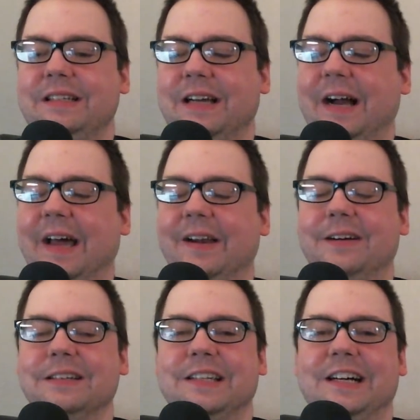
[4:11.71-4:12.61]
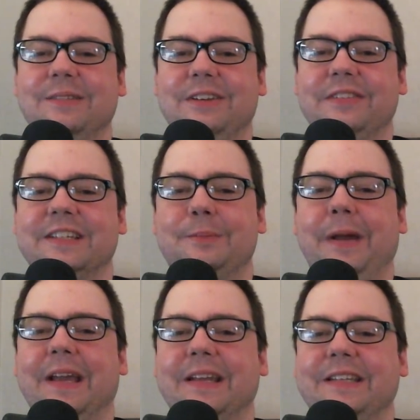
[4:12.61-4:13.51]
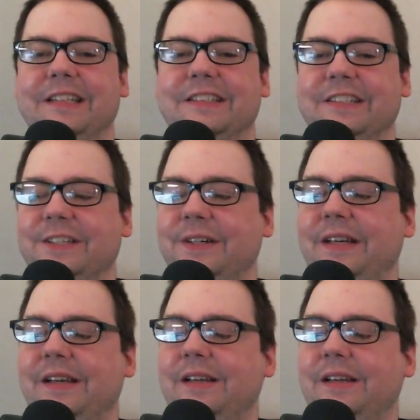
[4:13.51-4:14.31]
I had a hard time even just paying attention to it.